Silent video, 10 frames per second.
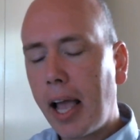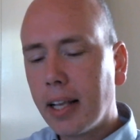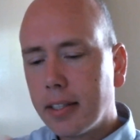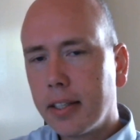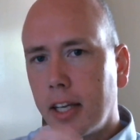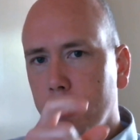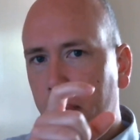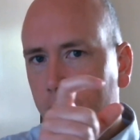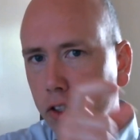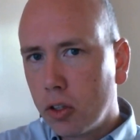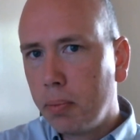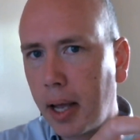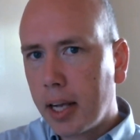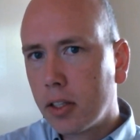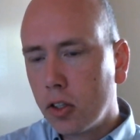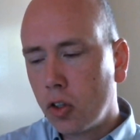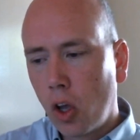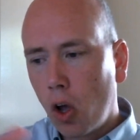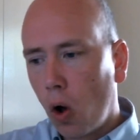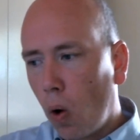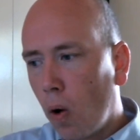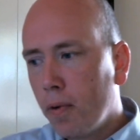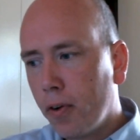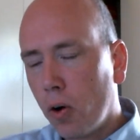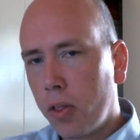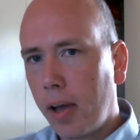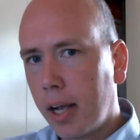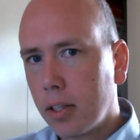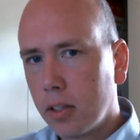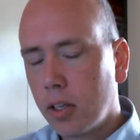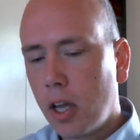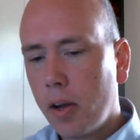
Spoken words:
exercised by some actors over other actors.